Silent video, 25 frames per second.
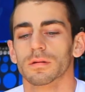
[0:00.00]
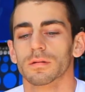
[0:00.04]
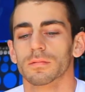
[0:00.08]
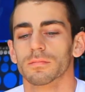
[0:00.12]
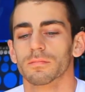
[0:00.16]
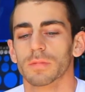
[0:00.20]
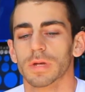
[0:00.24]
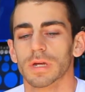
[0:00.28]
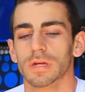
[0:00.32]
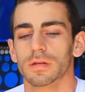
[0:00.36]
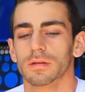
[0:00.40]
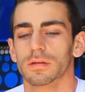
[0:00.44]

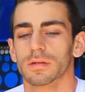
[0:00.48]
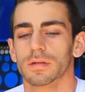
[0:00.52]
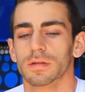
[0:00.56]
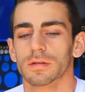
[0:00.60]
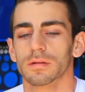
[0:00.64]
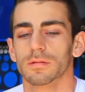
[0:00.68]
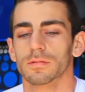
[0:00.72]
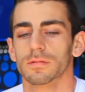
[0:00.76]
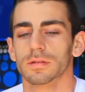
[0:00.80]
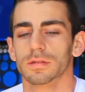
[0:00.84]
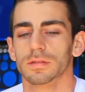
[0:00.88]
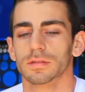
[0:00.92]
Mainly
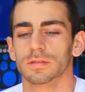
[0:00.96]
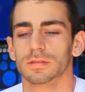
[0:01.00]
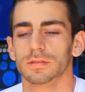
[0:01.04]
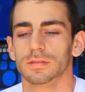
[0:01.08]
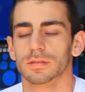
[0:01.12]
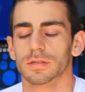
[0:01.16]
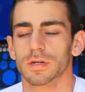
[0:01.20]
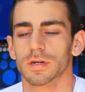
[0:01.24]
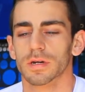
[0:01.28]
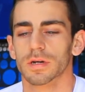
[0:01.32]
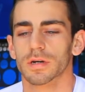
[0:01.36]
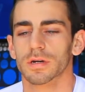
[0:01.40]
it was
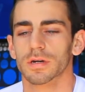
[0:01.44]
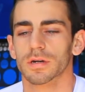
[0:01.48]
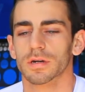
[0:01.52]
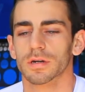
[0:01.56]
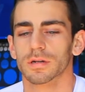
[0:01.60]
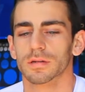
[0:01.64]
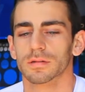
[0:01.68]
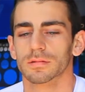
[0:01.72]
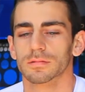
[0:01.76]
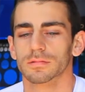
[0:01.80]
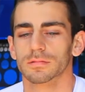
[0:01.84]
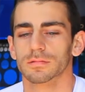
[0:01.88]

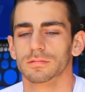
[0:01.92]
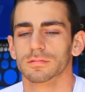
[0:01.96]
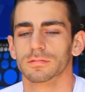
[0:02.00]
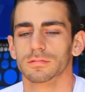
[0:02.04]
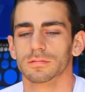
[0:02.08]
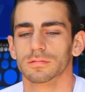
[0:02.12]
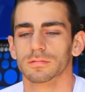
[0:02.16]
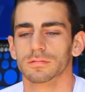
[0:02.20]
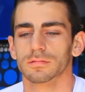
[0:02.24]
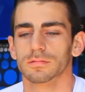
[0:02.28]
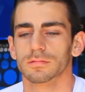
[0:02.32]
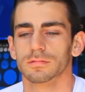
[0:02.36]

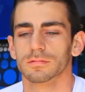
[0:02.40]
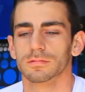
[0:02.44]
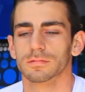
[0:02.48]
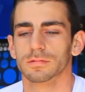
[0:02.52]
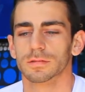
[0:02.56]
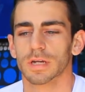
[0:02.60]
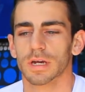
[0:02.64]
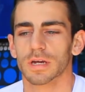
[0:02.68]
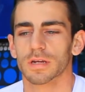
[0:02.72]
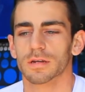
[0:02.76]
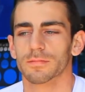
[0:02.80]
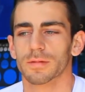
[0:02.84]

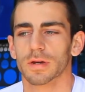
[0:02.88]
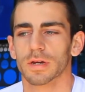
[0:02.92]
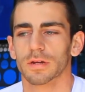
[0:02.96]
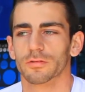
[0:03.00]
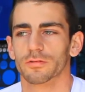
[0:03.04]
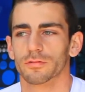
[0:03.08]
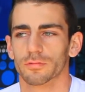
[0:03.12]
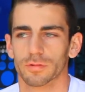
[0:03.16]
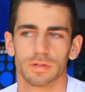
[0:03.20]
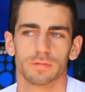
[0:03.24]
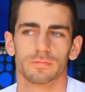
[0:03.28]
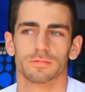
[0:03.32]
kind of my
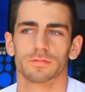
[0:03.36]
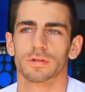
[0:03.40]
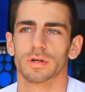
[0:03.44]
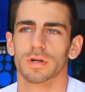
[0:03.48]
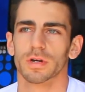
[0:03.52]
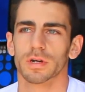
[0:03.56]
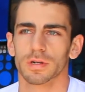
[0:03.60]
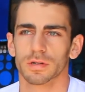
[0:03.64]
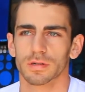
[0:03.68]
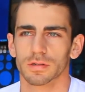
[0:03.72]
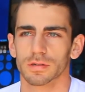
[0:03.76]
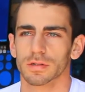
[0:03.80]
dream
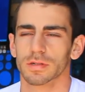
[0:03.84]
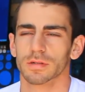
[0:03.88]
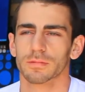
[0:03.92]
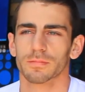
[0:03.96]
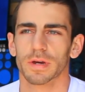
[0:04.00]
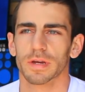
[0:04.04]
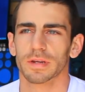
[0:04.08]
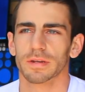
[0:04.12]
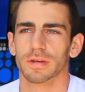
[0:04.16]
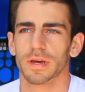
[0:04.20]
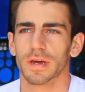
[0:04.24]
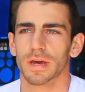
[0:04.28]
truck, and
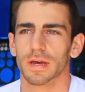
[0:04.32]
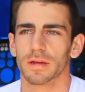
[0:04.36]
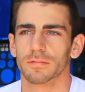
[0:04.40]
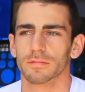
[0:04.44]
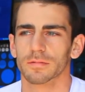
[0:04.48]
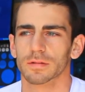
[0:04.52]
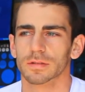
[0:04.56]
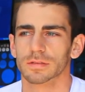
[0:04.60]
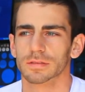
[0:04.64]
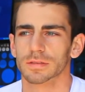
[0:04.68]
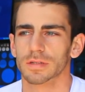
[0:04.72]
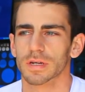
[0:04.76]
my dad
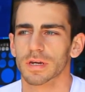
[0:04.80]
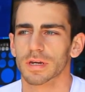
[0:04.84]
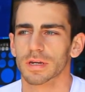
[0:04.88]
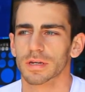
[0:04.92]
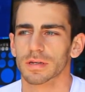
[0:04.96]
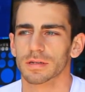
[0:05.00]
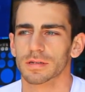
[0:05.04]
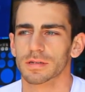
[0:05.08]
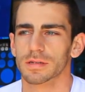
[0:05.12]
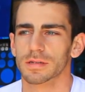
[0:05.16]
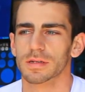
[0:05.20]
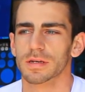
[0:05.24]
was
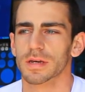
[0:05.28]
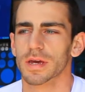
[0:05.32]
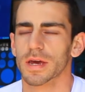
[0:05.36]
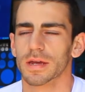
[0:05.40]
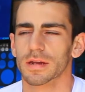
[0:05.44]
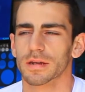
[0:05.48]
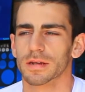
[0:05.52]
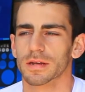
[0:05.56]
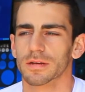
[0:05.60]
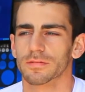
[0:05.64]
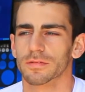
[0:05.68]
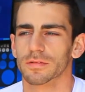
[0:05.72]
like, he
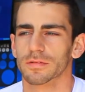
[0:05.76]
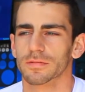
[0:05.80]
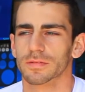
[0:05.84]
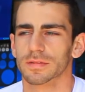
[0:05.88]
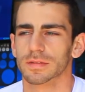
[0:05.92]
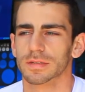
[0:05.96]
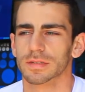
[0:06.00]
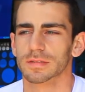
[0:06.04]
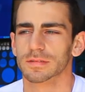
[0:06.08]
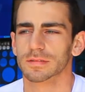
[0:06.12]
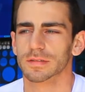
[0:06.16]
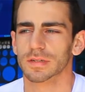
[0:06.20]
had an
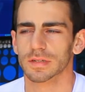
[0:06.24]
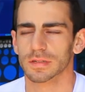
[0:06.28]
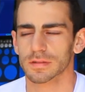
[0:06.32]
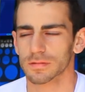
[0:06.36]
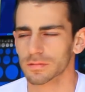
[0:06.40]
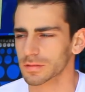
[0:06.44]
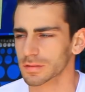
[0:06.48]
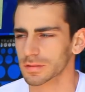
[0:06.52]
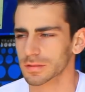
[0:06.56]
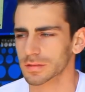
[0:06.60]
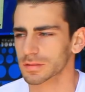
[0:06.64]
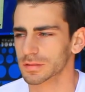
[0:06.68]
F-150, he's like,
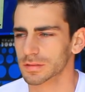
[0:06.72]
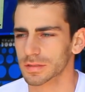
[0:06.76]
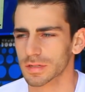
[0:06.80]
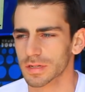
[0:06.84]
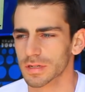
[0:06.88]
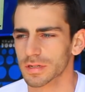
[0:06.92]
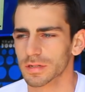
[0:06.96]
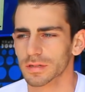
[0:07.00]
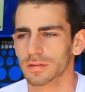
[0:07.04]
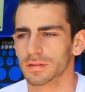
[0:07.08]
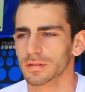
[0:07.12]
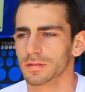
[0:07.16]
you can just
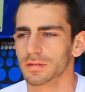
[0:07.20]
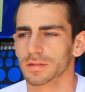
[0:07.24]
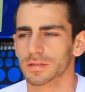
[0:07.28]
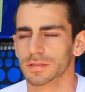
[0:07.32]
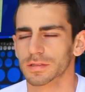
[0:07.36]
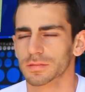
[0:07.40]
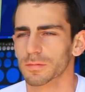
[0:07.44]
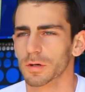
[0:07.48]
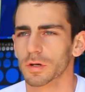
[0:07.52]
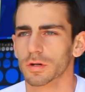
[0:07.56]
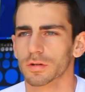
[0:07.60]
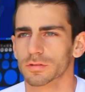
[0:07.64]
get a
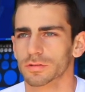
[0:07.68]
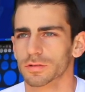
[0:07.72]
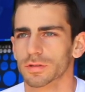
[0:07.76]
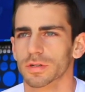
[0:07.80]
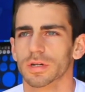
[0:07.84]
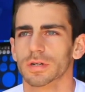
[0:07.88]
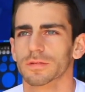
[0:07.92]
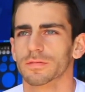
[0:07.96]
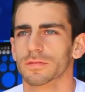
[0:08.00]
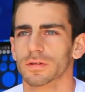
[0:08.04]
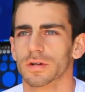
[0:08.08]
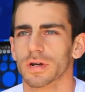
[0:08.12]
small
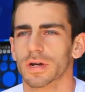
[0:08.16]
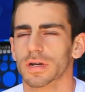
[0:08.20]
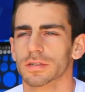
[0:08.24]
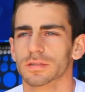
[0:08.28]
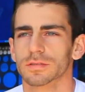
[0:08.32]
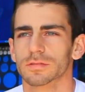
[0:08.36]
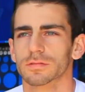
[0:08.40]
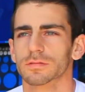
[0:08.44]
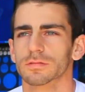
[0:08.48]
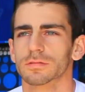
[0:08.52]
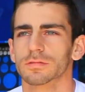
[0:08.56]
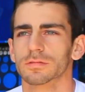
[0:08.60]
truck for high
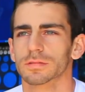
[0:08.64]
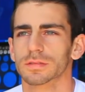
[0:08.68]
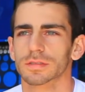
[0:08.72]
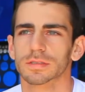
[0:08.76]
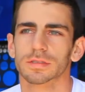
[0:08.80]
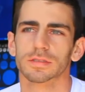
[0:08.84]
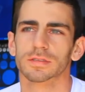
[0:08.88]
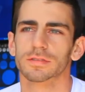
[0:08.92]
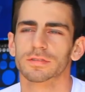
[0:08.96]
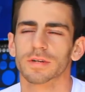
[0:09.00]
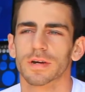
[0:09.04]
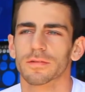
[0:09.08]
school, you can
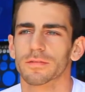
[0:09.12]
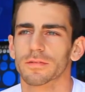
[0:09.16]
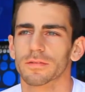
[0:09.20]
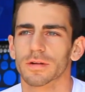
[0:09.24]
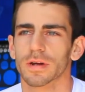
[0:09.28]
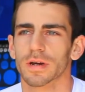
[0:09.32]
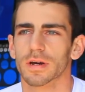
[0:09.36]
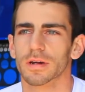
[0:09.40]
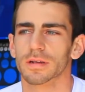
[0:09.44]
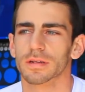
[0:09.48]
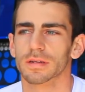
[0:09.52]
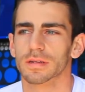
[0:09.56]
just drive it
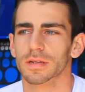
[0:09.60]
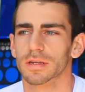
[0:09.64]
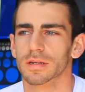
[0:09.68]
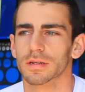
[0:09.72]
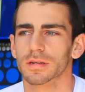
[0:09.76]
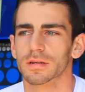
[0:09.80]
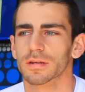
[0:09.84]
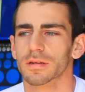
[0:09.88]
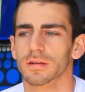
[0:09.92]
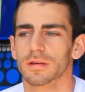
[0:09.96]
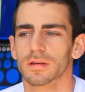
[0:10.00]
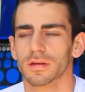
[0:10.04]
around, and
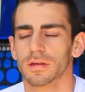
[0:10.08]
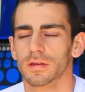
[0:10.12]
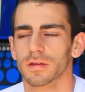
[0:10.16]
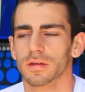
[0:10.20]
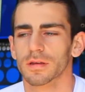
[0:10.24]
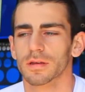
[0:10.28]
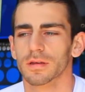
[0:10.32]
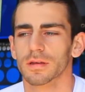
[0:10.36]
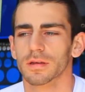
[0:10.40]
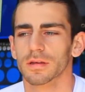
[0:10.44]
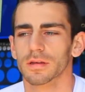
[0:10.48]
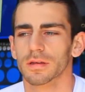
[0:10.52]

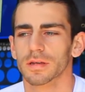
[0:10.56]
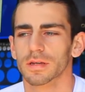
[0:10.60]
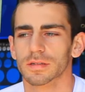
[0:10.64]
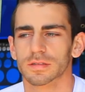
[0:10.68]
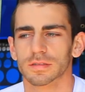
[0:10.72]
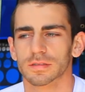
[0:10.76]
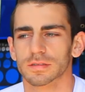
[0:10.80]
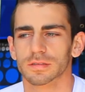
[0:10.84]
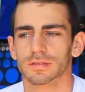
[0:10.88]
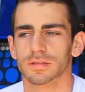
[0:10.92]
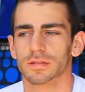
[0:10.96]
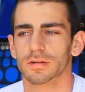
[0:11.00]
then it
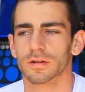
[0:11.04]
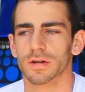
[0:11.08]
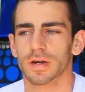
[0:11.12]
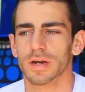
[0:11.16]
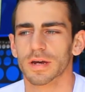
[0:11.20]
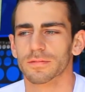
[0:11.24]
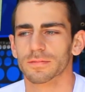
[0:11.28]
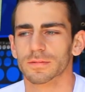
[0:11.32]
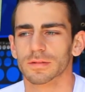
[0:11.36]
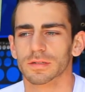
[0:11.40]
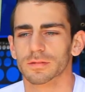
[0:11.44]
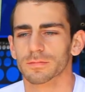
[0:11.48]
just so
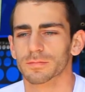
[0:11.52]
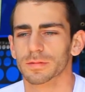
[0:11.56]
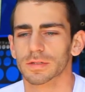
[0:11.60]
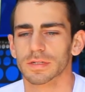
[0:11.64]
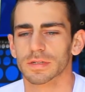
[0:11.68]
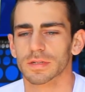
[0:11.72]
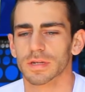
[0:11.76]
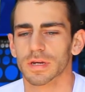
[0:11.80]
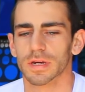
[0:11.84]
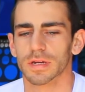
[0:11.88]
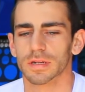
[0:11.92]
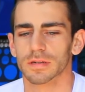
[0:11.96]
happened to
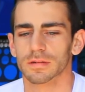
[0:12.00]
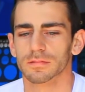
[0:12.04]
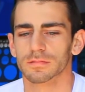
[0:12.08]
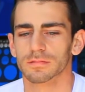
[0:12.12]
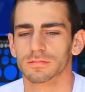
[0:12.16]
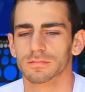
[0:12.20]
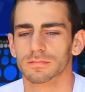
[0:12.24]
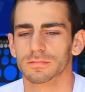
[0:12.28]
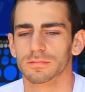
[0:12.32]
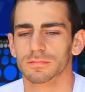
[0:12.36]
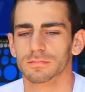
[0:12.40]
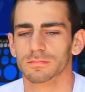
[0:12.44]
be that
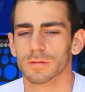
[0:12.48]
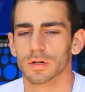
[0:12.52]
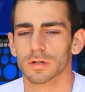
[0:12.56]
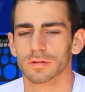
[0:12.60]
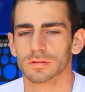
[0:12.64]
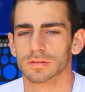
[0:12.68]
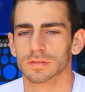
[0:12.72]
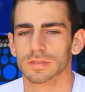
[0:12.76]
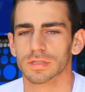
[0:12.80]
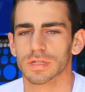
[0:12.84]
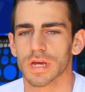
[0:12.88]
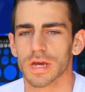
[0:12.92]

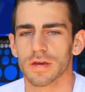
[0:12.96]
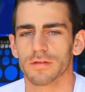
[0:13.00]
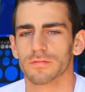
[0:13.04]
mostly